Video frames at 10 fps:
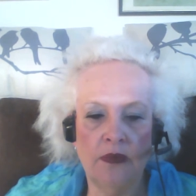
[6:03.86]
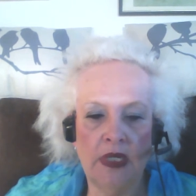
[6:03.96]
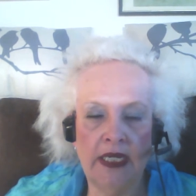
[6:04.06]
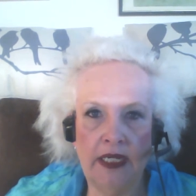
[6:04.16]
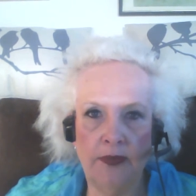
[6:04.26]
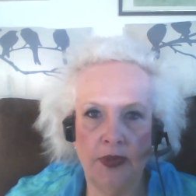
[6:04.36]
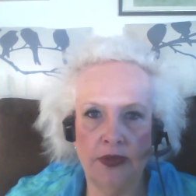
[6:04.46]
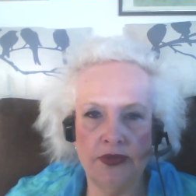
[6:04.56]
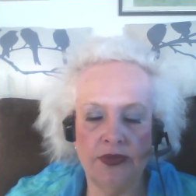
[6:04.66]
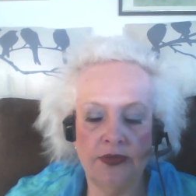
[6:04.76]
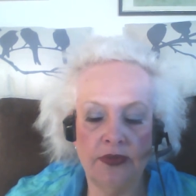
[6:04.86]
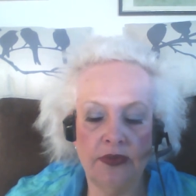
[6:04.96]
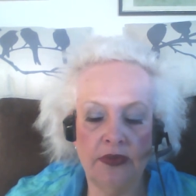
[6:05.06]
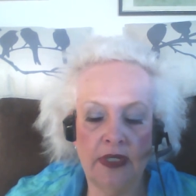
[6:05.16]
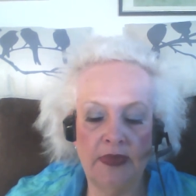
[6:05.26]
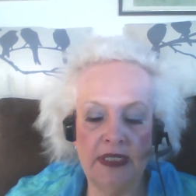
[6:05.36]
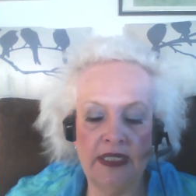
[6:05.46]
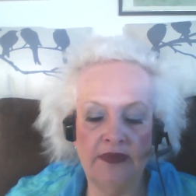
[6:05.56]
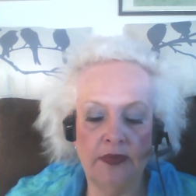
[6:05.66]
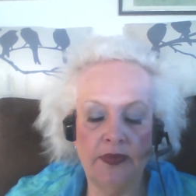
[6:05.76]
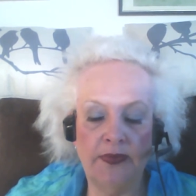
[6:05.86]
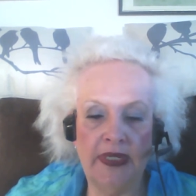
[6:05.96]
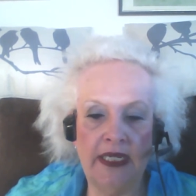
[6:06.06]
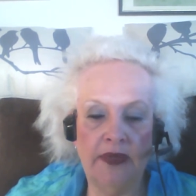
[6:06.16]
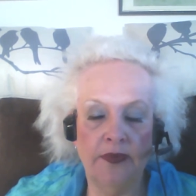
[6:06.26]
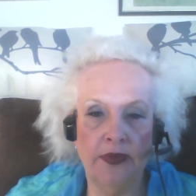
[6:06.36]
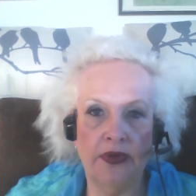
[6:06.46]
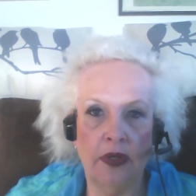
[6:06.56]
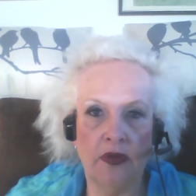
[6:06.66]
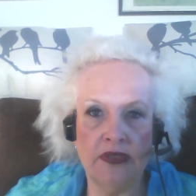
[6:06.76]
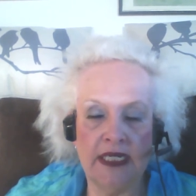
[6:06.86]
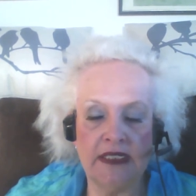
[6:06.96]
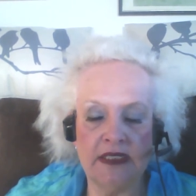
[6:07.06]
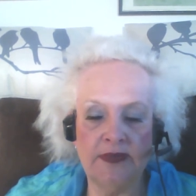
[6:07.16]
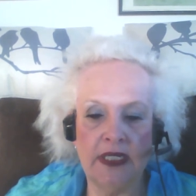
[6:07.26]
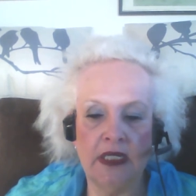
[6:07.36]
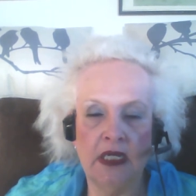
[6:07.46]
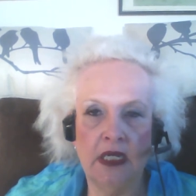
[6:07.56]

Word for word: Hebrew. I believe it would be Hebrew and Old Testament.